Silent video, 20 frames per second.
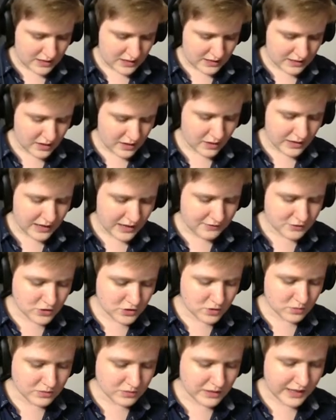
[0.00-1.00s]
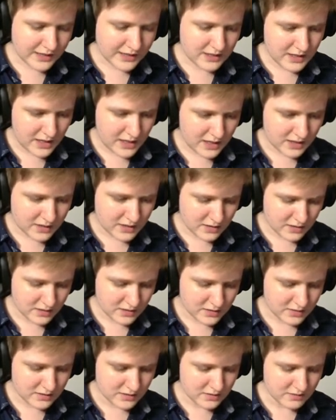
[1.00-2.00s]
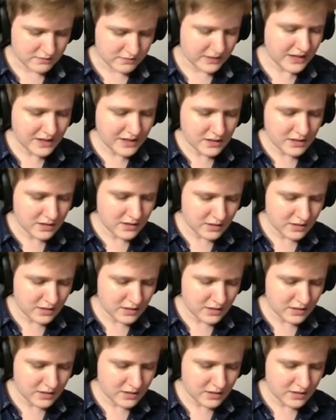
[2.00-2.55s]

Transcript: we now I have to do lightning. can help us. Right?